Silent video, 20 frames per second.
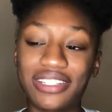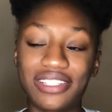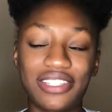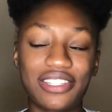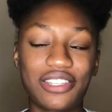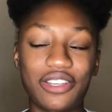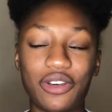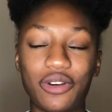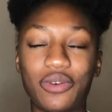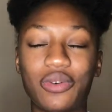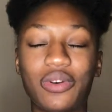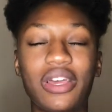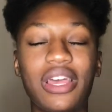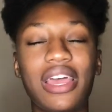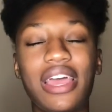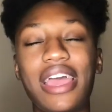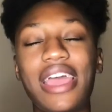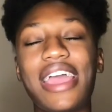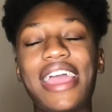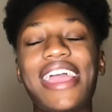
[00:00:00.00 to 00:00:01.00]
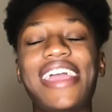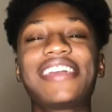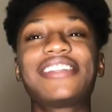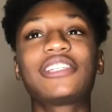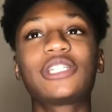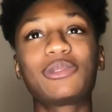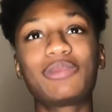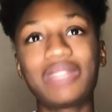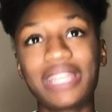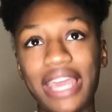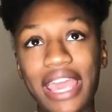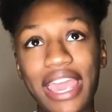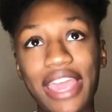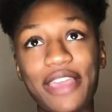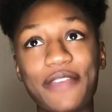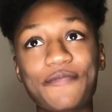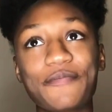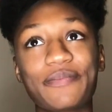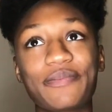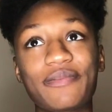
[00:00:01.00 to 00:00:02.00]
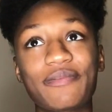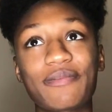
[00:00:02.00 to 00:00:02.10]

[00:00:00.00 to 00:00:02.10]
And so it just became,